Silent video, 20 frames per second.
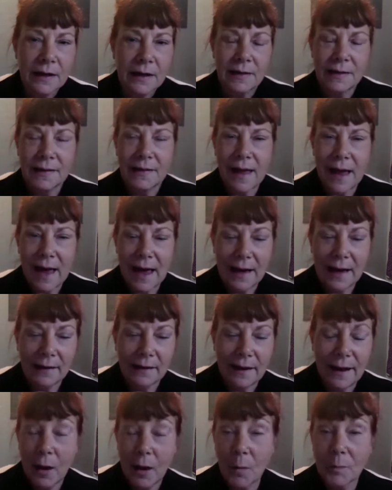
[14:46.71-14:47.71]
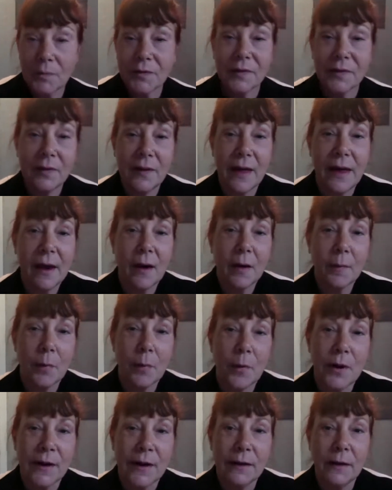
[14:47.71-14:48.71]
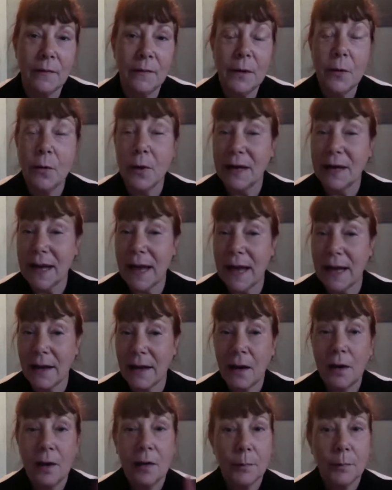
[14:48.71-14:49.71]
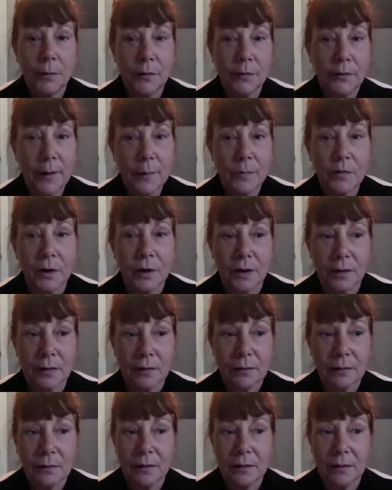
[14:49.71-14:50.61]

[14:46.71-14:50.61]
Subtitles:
that helps their point of view. Again, perception.